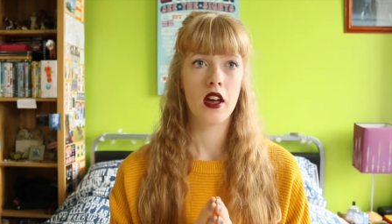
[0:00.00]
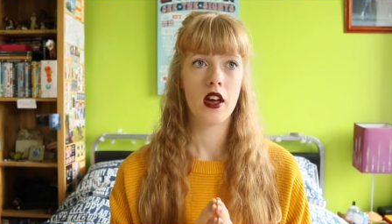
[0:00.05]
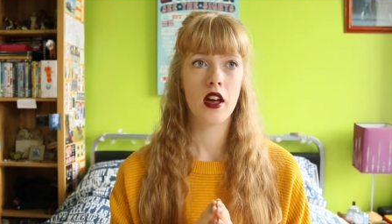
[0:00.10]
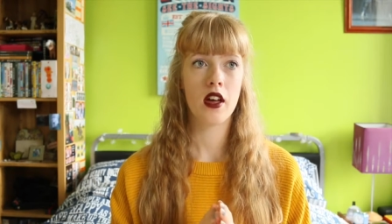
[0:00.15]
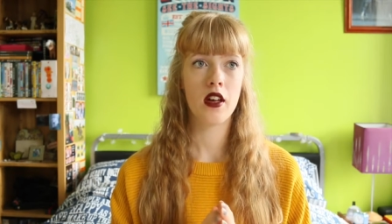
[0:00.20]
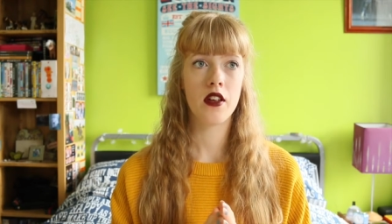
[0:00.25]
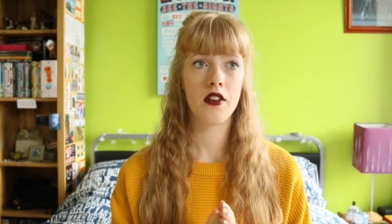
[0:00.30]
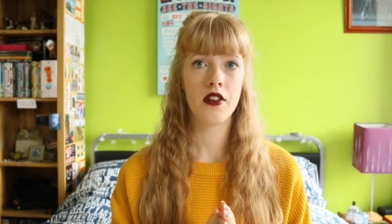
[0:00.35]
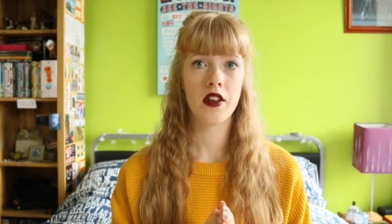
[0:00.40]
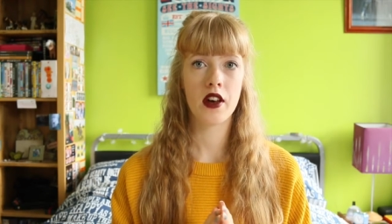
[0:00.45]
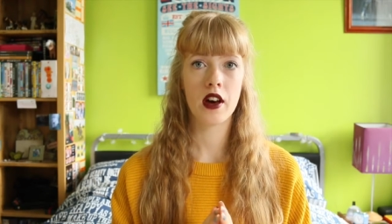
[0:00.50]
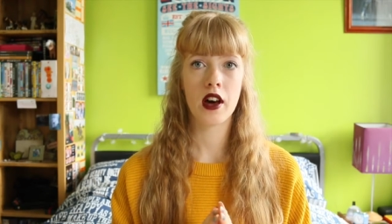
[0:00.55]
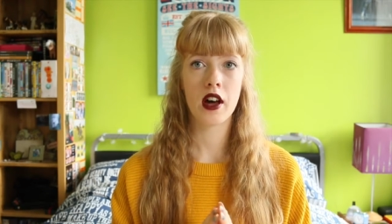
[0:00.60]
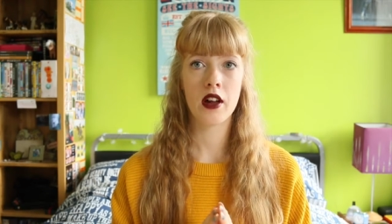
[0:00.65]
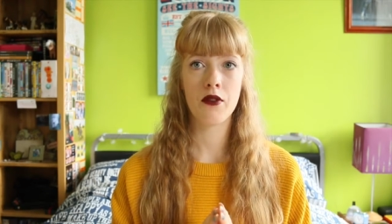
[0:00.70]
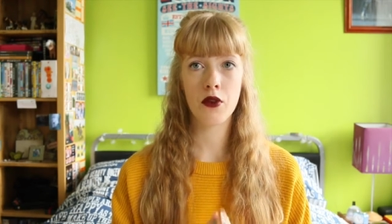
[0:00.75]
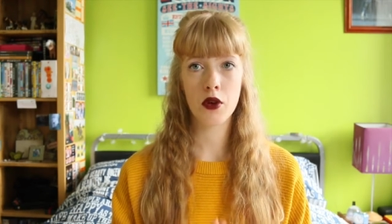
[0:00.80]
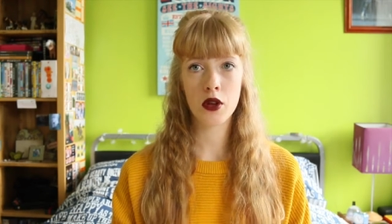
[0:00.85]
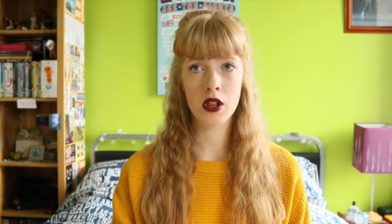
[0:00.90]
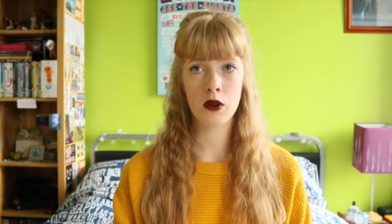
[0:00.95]
and
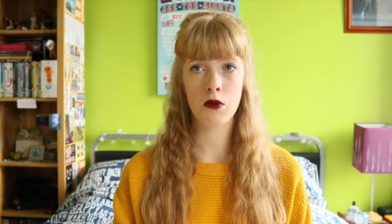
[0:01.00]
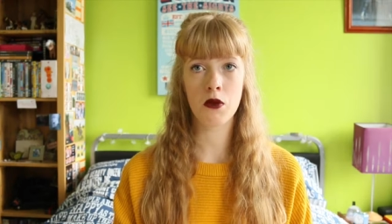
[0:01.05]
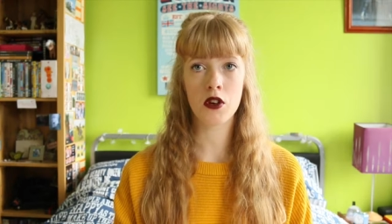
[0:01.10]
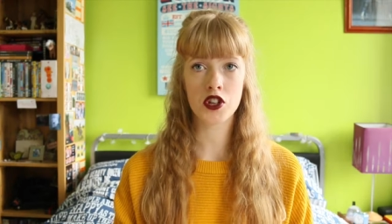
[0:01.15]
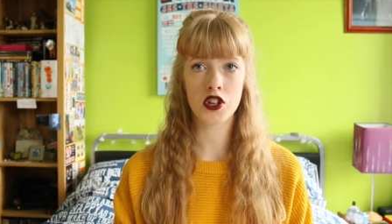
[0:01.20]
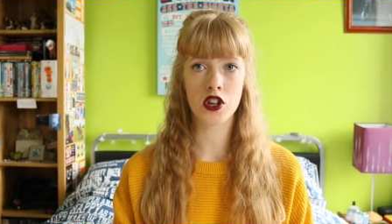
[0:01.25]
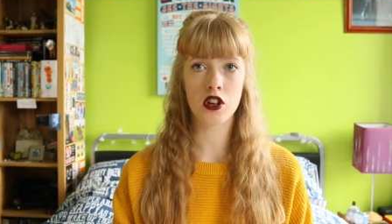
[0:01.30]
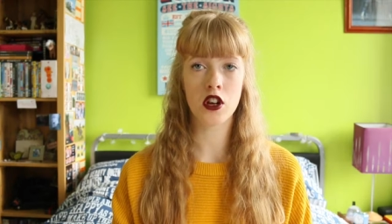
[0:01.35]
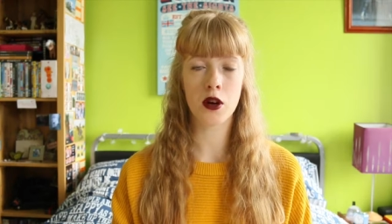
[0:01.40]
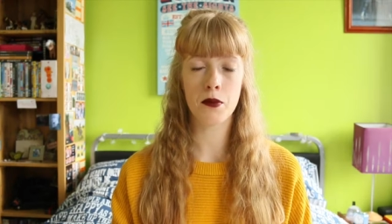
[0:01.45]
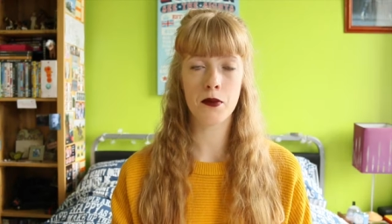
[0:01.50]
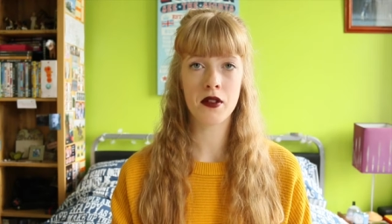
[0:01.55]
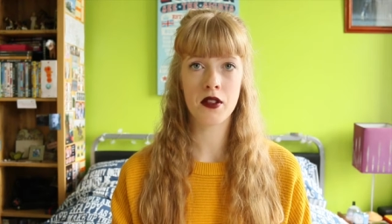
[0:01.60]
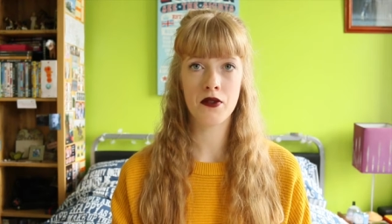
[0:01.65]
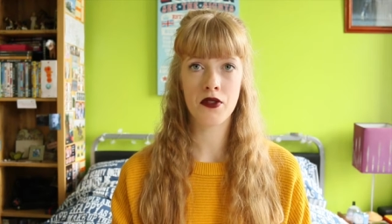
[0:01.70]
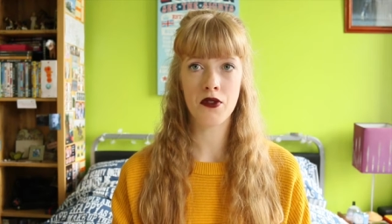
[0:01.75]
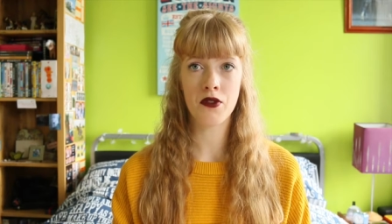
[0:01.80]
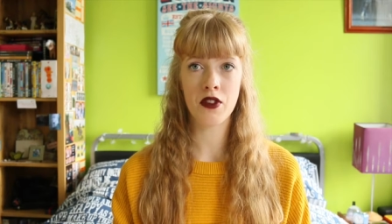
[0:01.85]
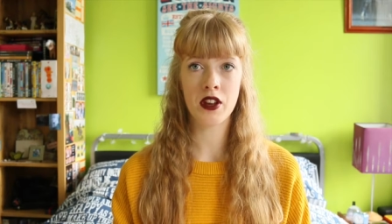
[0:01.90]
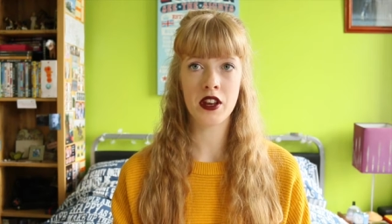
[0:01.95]
I've only watched a couple
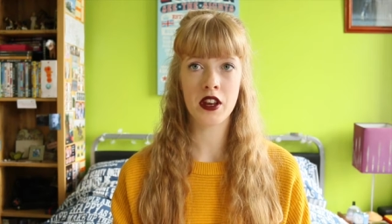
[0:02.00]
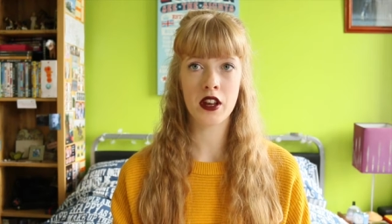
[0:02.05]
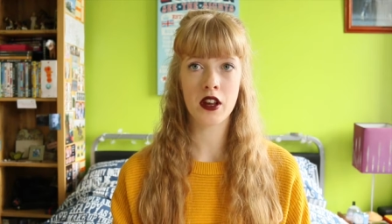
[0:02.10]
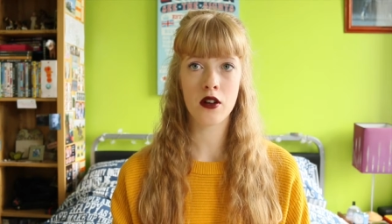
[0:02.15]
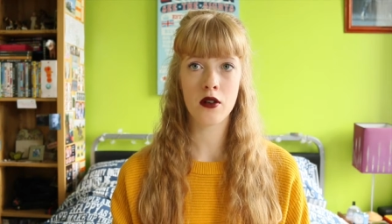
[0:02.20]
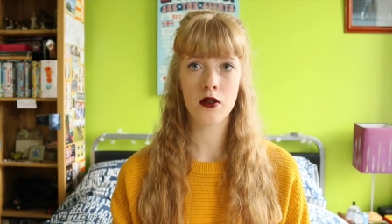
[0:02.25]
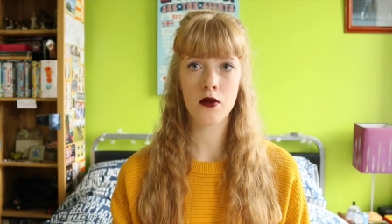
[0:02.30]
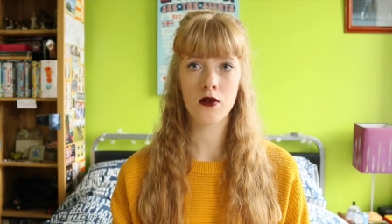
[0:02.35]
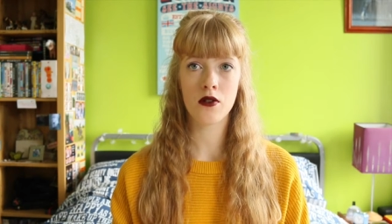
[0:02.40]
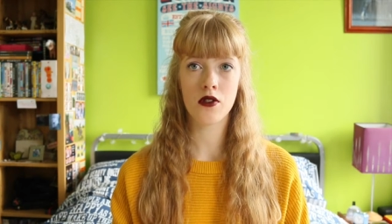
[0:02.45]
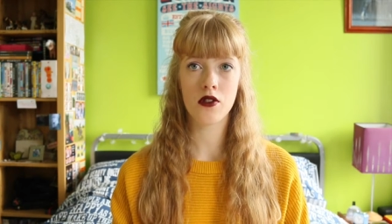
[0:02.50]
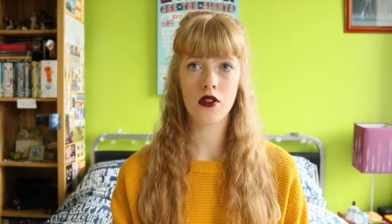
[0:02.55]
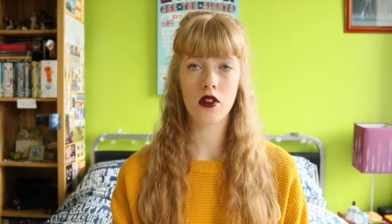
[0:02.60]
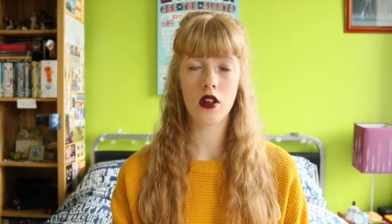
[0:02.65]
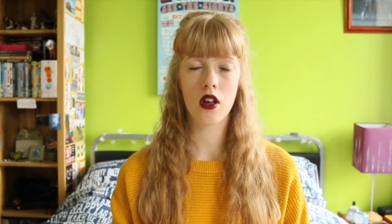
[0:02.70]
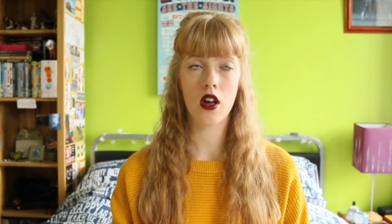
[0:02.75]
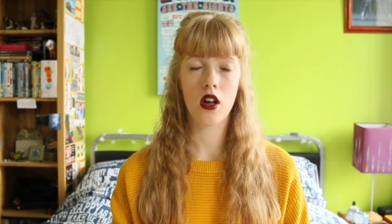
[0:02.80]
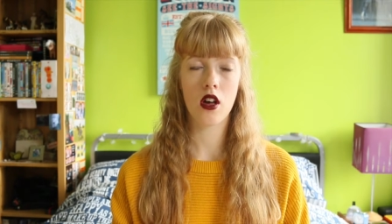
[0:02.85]
of the videos